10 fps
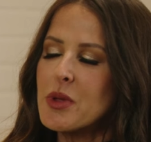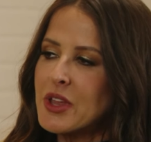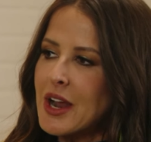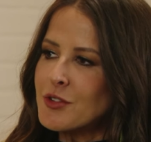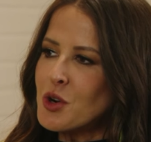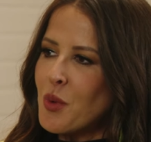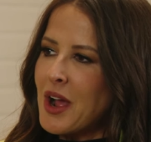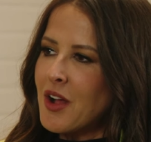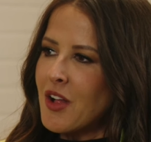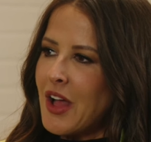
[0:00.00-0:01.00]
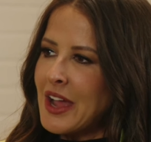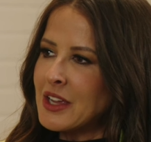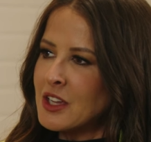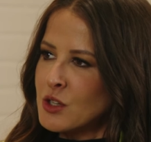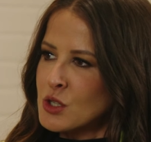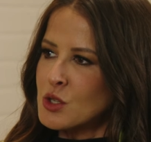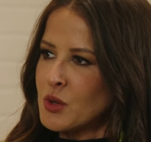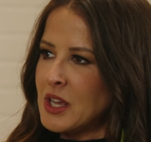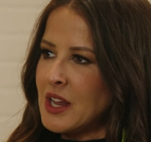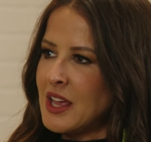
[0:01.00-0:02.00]
but then after a while, I get used
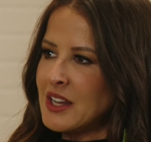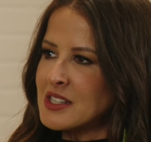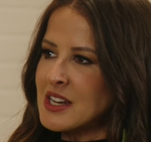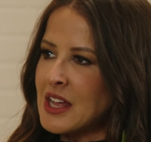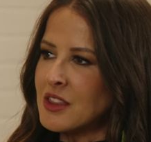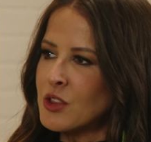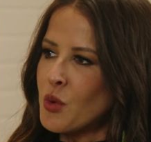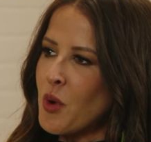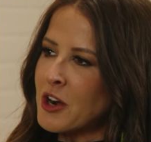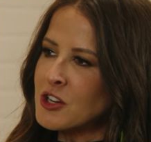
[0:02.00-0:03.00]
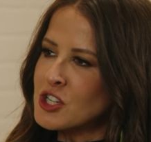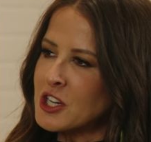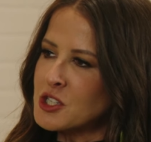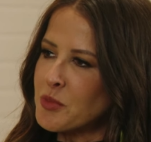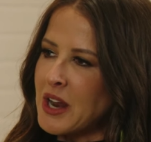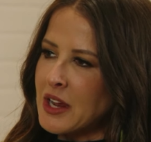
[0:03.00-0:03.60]
to it. And it's not that the water changed, but